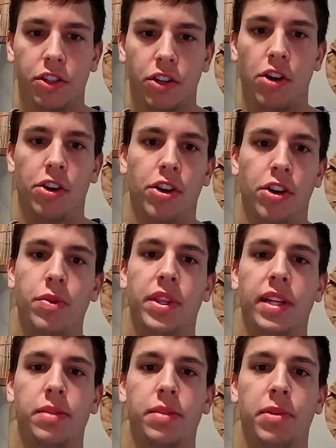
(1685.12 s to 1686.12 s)
strong agree with
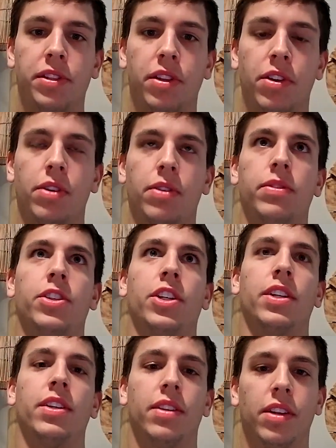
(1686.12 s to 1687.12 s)
that, All
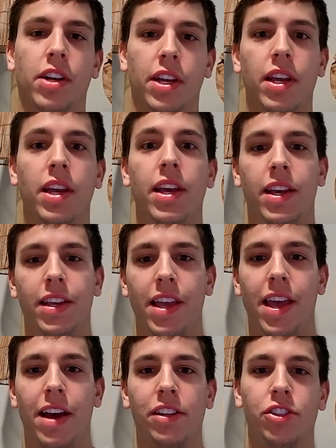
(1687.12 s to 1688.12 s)
right.
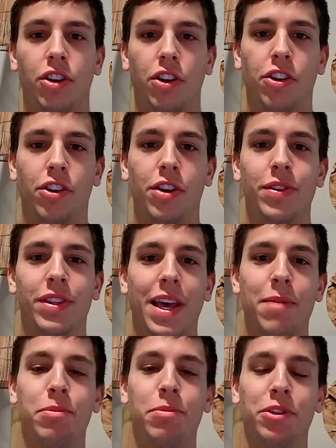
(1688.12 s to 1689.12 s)
Yeah, strong agree with
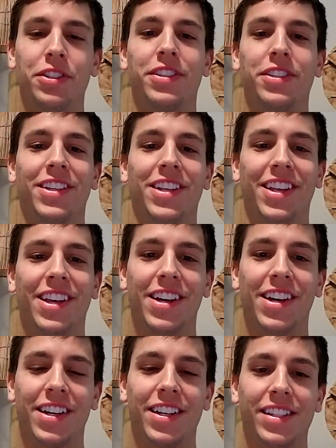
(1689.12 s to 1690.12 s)
that, Pipples.
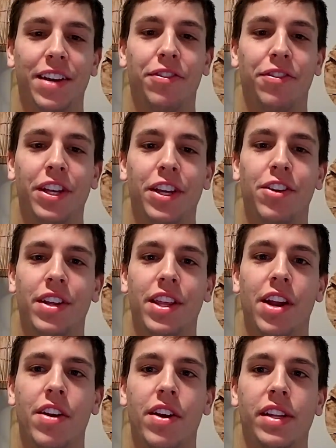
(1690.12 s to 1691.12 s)
Definitely agree
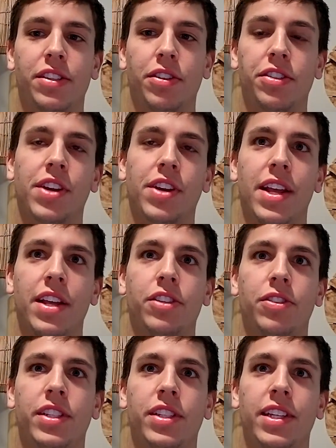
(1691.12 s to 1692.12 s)
there. And it's also kind of
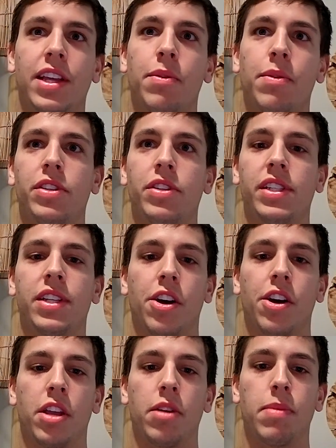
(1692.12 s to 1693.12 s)
interesting that we were just
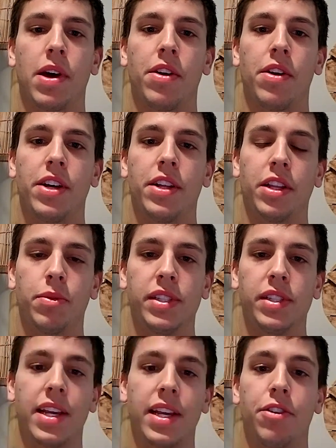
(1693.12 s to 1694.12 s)
talking about
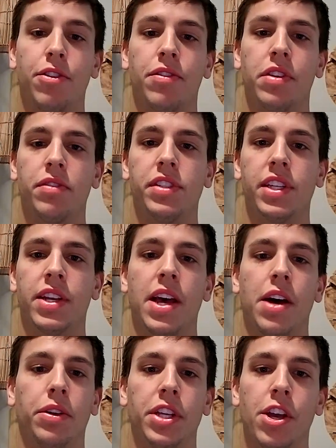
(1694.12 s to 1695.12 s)
liquid staking derivatives
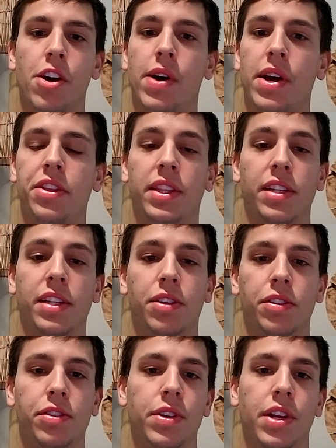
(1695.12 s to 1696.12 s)
and LDO. I think that's
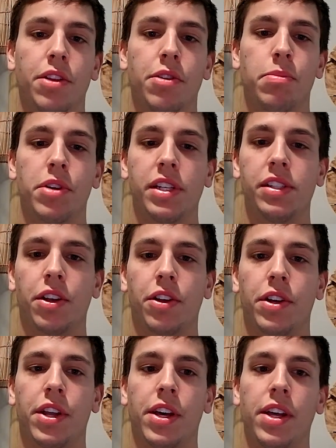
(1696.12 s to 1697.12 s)
also another pretty
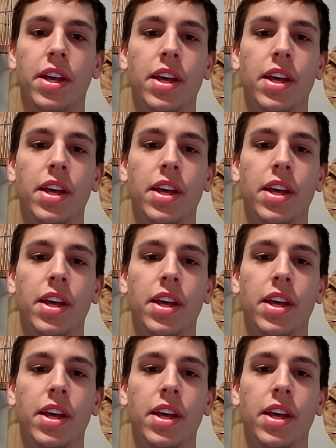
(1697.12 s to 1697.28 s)
solid